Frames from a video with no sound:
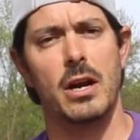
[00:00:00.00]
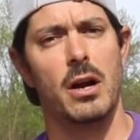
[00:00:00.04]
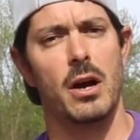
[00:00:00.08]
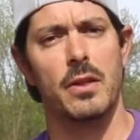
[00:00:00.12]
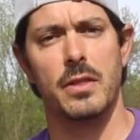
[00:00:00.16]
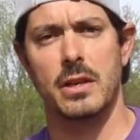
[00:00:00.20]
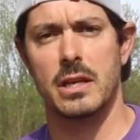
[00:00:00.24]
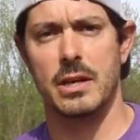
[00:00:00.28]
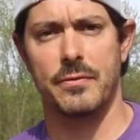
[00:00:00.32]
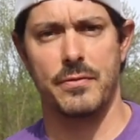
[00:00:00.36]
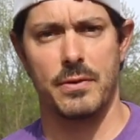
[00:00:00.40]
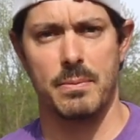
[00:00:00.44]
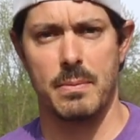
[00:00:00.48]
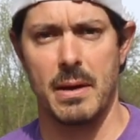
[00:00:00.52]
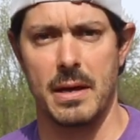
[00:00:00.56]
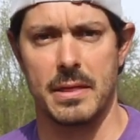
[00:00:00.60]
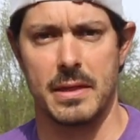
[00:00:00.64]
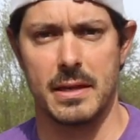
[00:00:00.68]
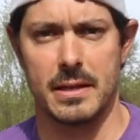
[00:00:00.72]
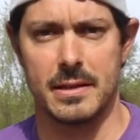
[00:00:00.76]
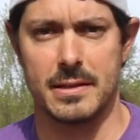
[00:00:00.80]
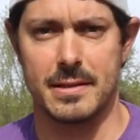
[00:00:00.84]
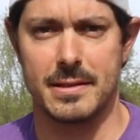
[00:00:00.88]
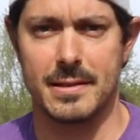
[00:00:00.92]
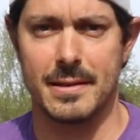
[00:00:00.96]
all the different
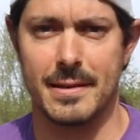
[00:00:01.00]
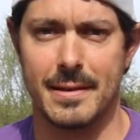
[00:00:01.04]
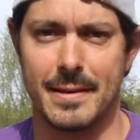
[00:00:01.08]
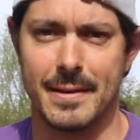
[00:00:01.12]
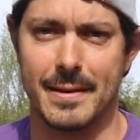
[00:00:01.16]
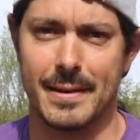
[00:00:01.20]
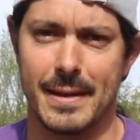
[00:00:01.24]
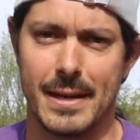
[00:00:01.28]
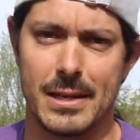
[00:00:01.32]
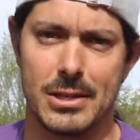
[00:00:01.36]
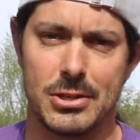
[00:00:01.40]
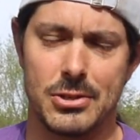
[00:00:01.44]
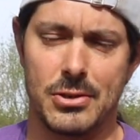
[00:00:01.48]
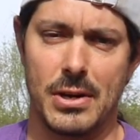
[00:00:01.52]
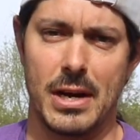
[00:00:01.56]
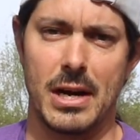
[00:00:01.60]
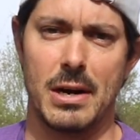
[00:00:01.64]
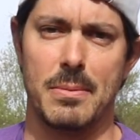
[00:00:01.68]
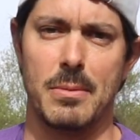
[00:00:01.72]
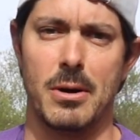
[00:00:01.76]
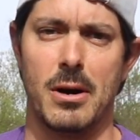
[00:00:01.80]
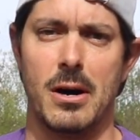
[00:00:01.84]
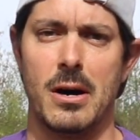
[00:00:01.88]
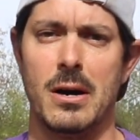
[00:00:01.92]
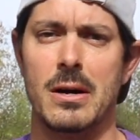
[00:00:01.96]
methods, okay? Train
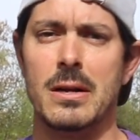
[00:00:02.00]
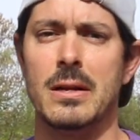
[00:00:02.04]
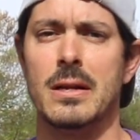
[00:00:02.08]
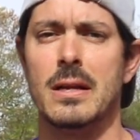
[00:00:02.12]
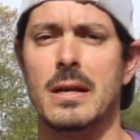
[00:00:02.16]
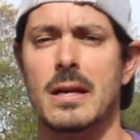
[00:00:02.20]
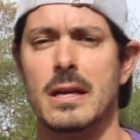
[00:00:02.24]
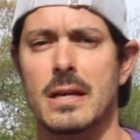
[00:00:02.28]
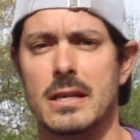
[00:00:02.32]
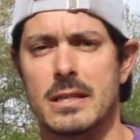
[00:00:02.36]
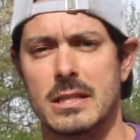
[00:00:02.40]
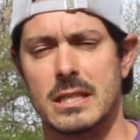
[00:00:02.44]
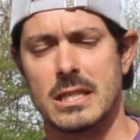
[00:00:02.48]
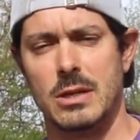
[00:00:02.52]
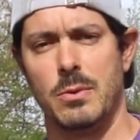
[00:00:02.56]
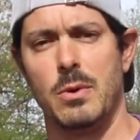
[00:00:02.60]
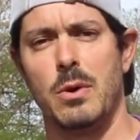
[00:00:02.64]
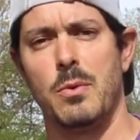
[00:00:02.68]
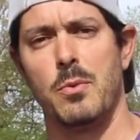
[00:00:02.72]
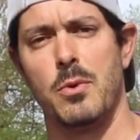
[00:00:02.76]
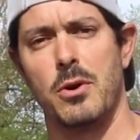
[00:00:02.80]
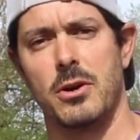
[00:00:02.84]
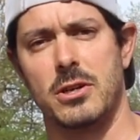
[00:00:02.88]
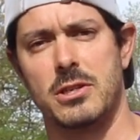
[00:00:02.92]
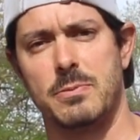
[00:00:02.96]
them all, see
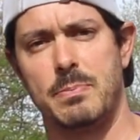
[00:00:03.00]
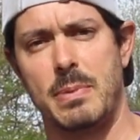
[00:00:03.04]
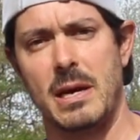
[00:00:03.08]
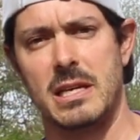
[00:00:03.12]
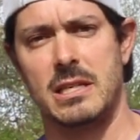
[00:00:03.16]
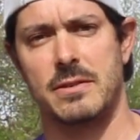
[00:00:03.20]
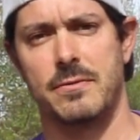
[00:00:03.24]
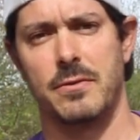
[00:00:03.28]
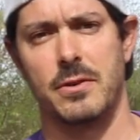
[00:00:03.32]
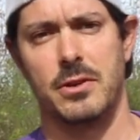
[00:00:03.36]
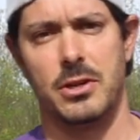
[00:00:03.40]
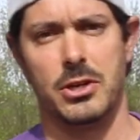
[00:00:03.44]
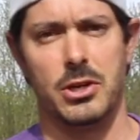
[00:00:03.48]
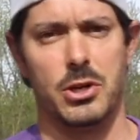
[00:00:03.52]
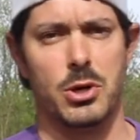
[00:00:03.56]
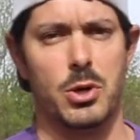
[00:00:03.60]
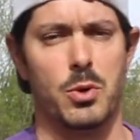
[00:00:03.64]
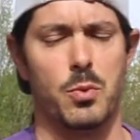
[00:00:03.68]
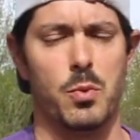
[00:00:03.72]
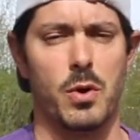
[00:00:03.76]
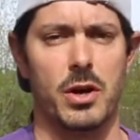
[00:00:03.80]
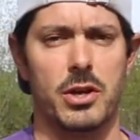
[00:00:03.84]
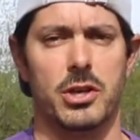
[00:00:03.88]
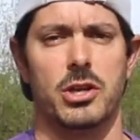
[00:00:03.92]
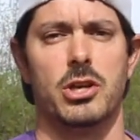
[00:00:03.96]
what works best for you,
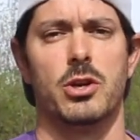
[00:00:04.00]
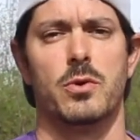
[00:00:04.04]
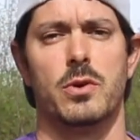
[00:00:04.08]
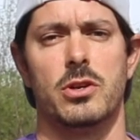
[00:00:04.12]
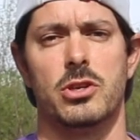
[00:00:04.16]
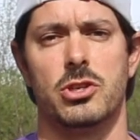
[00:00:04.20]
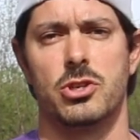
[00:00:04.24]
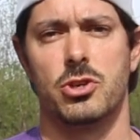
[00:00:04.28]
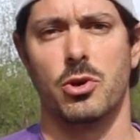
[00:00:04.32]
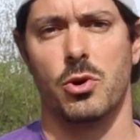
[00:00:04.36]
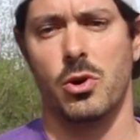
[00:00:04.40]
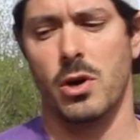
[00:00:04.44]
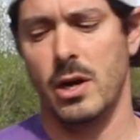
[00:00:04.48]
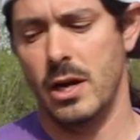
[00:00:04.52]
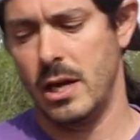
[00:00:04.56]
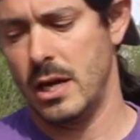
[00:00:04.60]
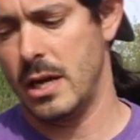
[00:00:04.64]
what you enjoy,